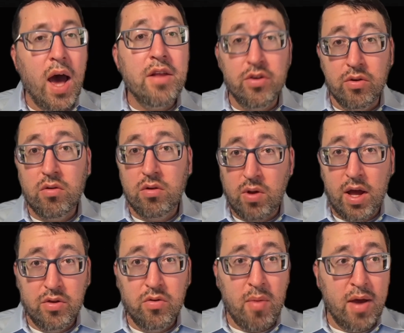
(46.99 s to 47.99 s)
do
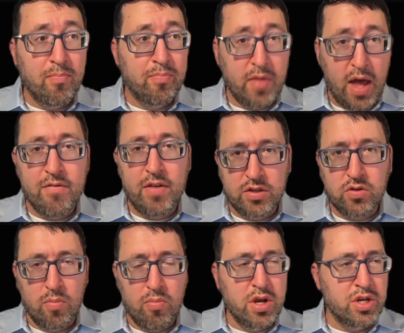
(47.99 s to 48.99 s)
I have an S
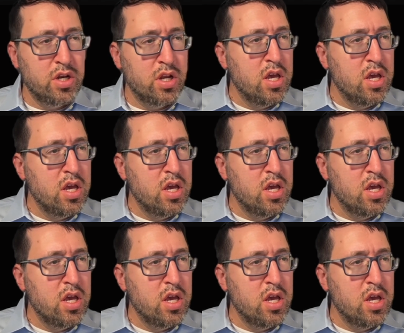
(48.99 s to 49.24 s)
corporation,